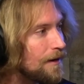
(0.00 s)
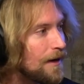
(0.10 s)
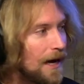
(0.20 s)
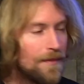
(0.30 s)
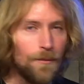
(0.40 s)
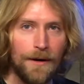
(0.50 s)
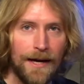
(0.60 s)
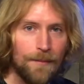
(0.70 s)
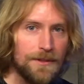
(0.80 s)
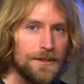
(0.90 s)
Yeah. And then what
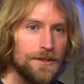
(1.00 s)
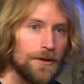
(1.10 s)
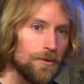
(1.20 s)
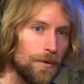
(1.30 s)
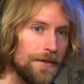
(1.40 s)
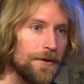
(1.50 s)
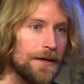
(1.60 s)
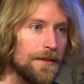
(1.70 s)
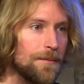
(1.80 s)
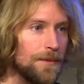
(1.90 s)
happens is they'll when they're
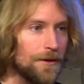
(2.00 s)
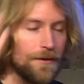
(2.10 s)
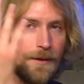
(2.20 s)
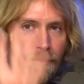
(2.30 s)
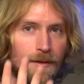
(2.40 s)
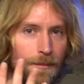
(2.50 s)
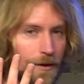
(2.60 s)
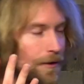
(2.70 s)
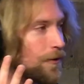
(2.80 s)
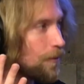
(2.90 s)
in the mirror, they put the
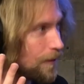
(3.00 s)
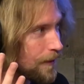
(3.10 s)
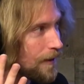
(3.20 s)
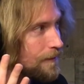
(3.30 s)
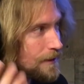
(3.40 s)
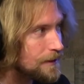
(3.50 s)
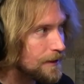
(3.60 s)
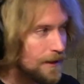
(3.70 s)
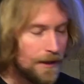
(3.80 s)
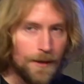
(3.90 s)
mirror underwater
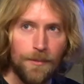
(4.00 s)
obviously,